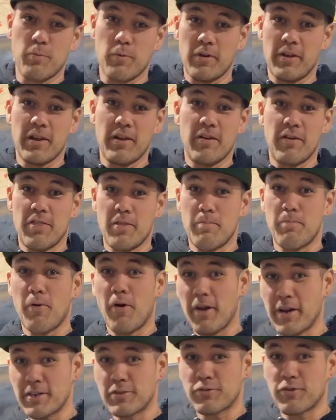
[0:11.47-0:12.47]
working on the
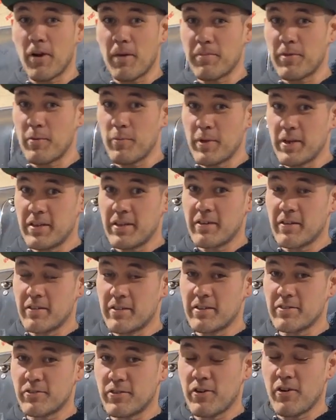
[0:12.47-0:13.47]
body drop that we did
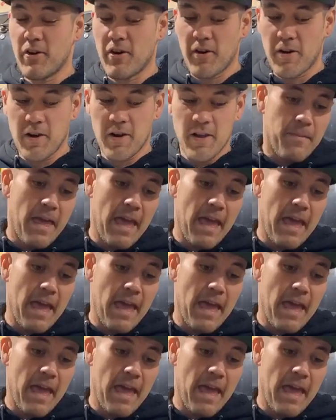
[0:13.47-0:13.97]
on this car.